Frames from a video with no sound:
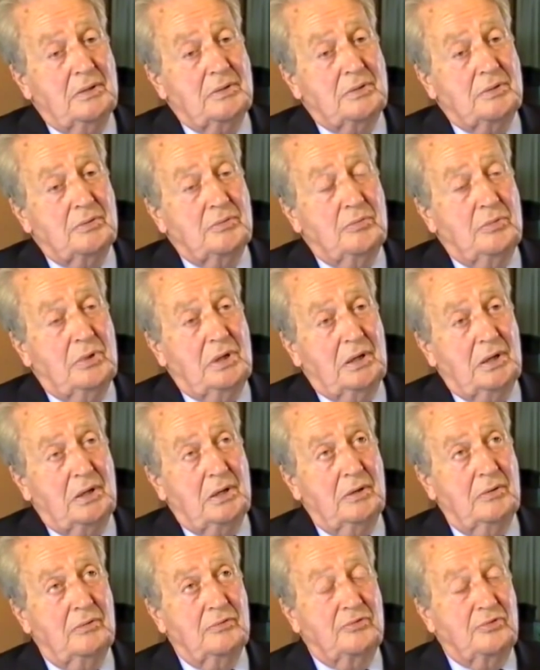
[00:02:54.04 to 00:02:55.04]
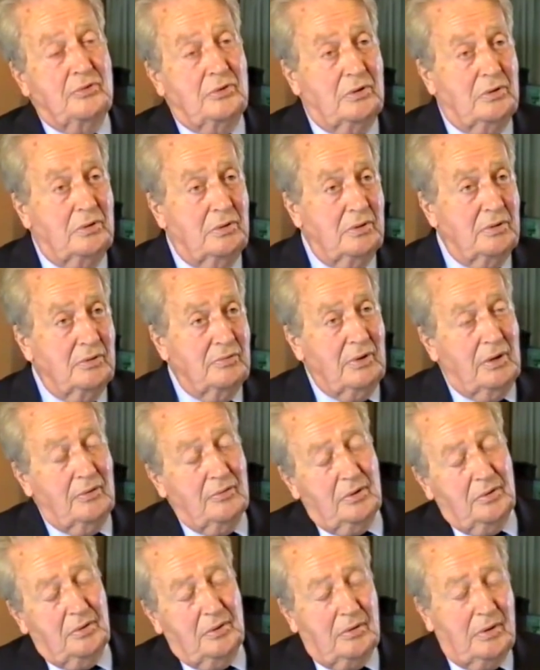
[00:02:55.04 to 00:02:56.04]
to work for, if I've
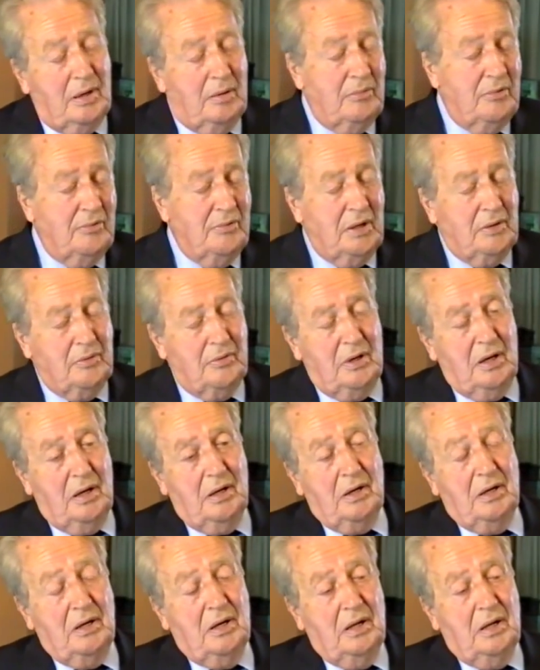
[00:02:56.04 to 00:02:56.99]
got the grammar of that right.